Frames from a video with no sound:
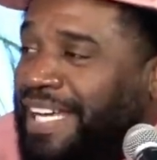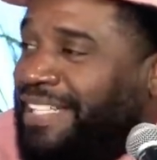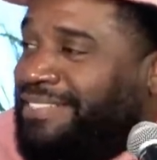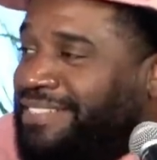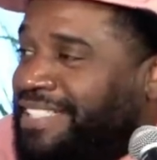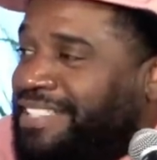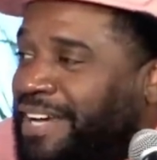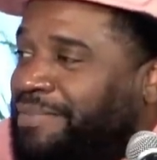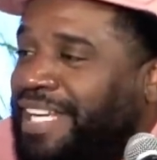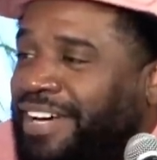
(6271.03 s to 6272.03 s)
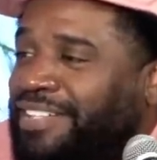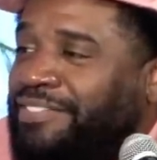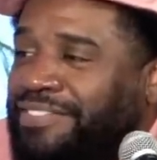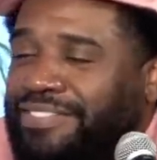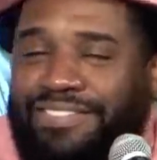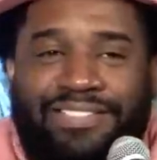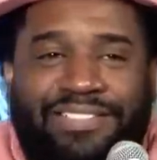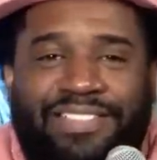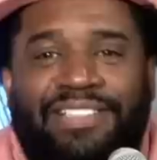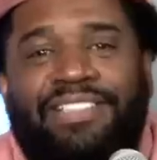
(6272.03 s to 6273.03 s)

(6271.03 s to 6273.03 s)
Remember that? yeah. yeah. The...